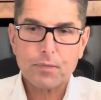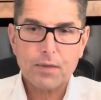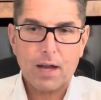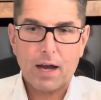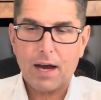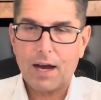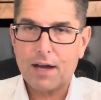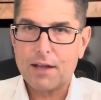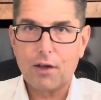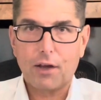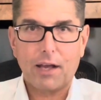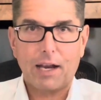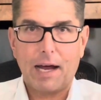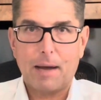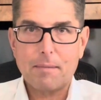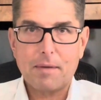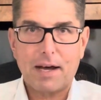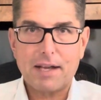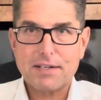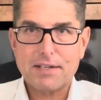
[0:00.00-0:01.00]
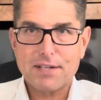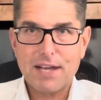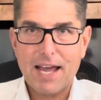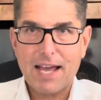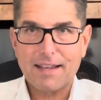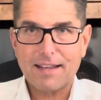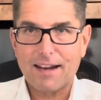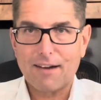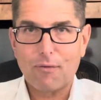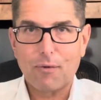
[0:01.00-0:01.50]
I'm not
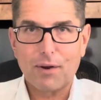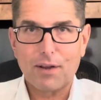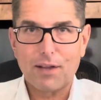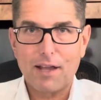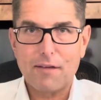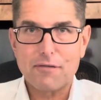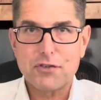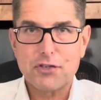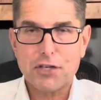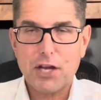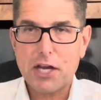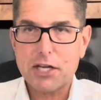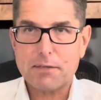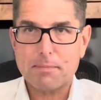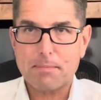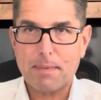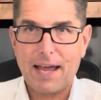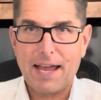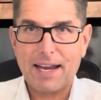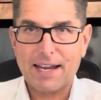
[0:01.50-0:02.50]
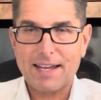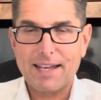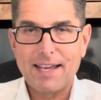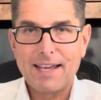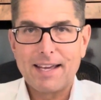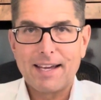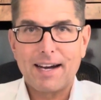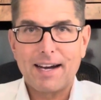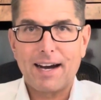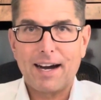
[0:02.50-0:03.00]
saying that everyone loves Chase Bank,
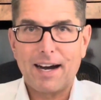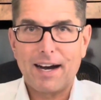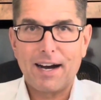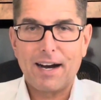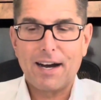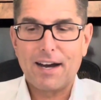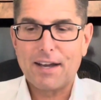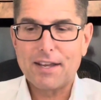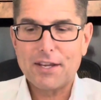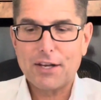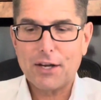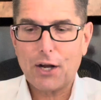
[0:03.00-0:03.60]
and